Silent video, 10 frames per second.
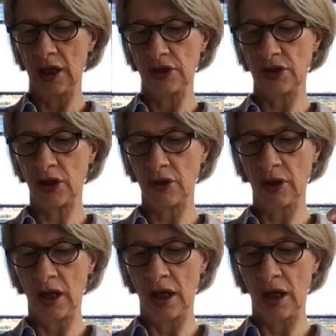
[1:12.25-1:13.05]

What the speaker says: So